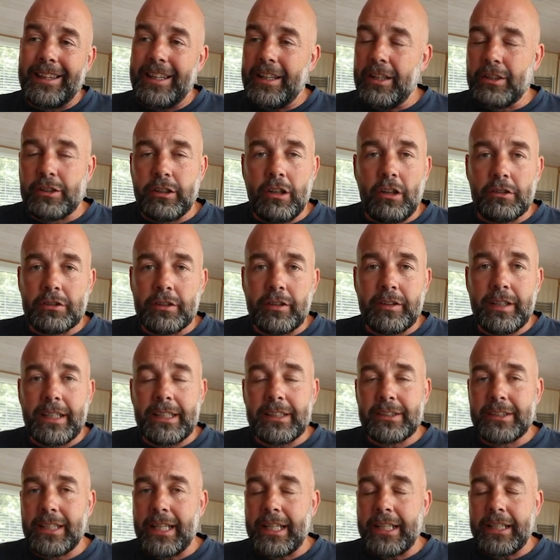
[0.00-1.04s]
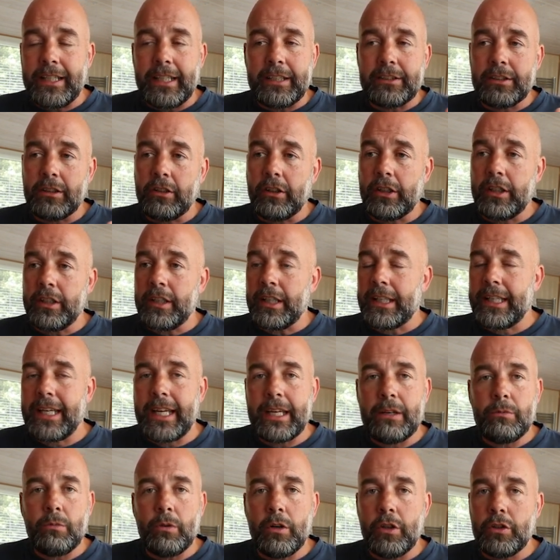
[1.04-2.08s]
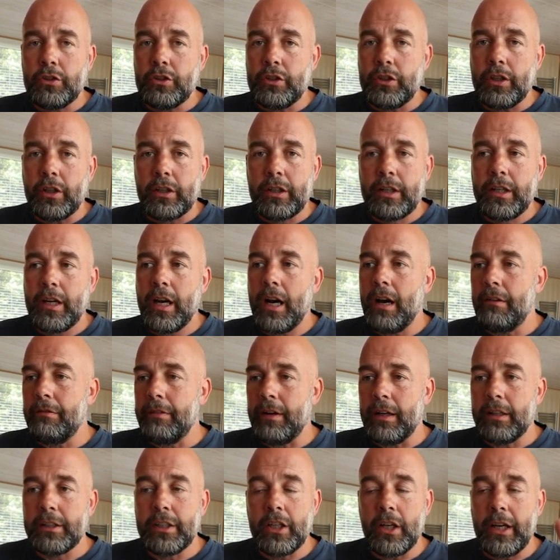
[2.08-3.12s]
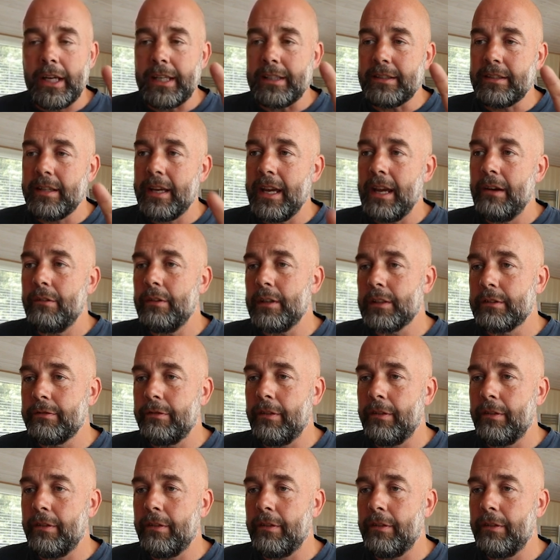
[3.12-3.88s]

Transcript: there's lots of things here you need to look at your keywords your cover your interiors.